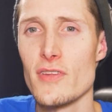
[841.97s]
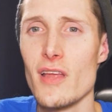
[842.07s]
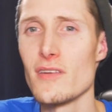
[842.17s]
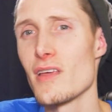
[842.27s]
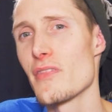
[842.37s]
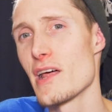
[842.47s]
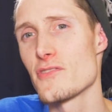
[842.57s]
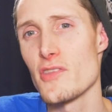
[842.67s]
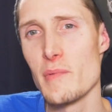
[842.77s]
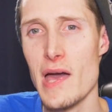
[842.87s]
sent, and
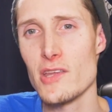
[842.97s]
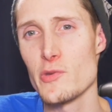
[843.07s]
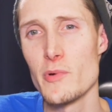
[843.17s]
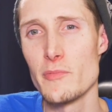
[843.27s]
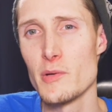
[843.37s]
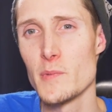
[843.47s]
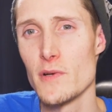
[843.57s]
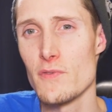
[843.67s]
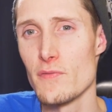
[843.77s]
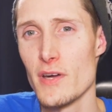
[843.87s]
that's the maximum number
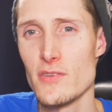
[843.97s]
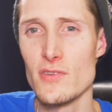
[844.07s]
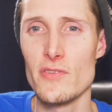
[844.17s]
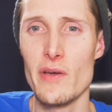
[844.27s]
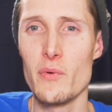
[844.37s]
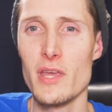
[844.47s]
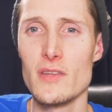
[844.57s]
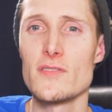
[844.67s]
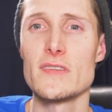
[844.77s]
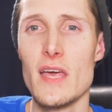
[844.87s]
of devices that we
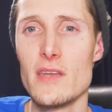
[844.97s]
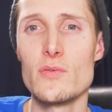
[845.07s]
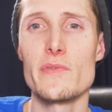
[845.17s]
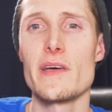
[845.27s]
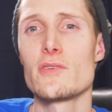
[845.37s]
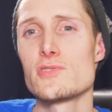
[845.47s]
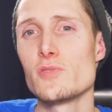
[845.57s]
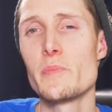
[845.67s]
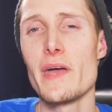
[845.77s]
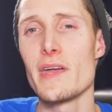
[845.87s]
can send without
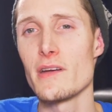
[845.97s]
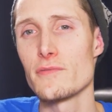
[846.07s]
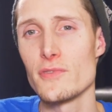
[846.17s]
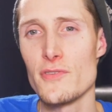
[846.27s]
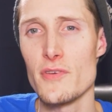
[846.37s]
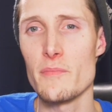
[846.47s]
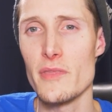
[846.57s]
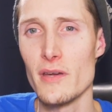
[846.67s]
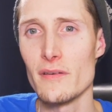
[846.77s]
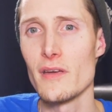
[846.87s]
you paying for
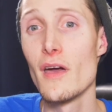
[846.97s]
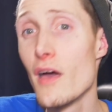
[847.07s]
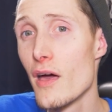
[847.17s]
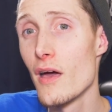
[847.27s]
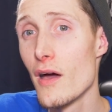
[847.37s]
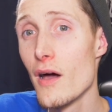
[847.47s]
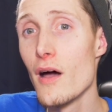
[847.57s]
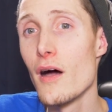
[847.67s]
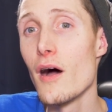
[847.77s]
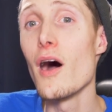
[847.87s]
something.
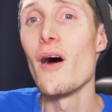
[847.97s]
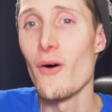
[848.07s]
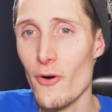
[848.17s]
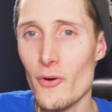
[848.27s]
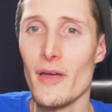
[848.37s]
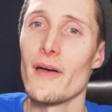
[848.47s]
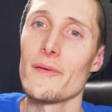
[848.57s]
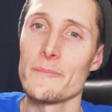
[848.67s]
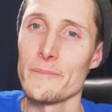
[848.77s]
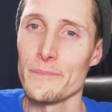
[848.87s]
Oh, okay.
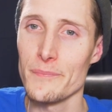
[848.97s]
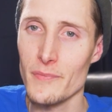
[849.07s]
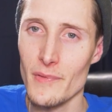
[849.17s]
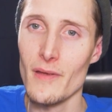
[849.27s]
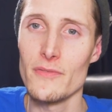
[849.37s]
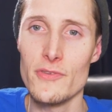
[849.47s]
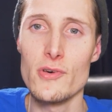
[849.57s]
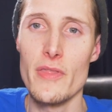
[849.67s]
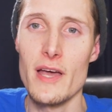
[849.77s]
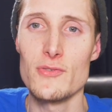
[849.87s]

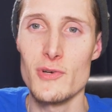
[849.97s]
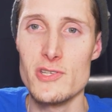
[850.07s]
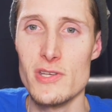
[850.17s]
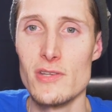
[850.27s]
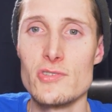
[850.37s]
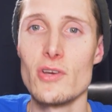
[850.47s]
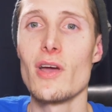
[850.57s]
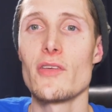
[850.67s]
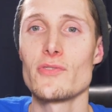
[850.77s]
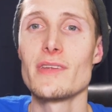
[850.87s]
So that's what changed. You
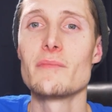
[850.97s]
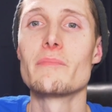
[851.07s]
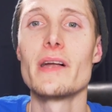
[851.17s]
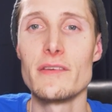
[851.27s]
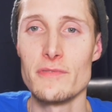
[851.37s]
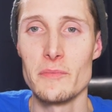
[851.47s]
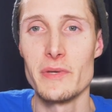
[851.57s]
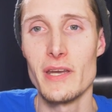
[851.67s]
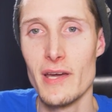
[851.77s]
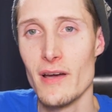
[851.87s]
guys need money from
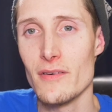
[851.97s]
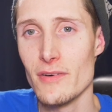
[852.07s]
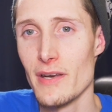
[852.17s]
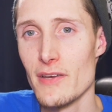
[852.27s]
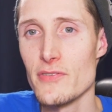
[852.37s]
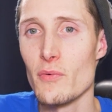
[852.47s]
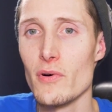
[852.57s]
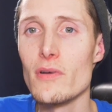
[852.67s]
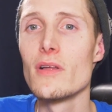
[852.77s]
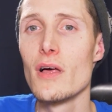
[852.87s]
me now. And I said,
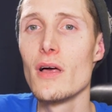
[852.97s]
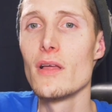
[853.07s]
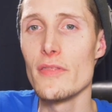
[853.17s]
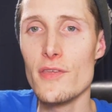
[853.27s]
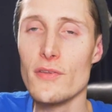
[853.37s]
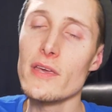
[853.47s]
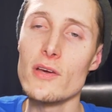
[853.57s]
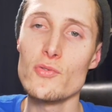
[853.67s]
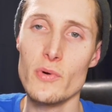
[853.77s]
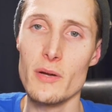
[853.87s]
well,
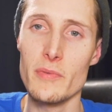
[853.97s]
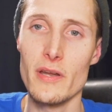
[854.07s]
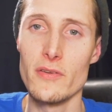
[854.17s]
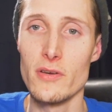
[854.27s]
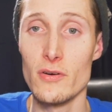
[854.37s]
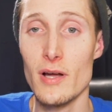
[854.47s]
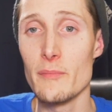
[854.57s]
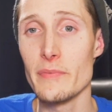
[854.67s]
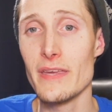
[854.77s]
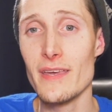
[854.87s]
here's what I'm going to do.
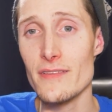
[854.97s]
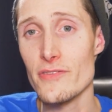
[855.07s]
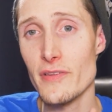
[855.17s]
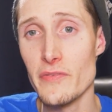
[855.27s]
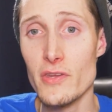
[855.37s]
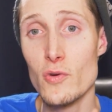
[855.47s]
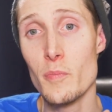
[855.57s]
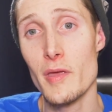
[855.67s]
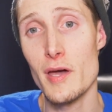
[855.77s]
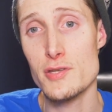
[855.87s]
I'm canceling
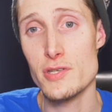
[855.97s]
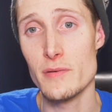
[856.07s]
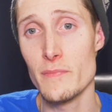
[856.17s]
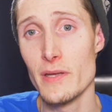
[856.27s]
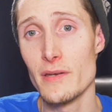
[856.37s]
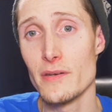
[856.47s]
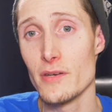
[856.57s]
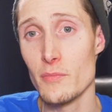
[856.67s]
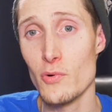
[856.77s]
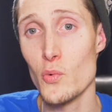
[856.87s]
the UPS shipment,
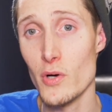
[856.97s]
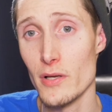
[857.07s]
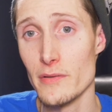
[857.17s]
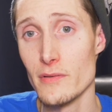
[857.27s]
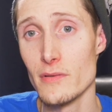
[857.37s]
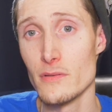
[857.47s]
number 1.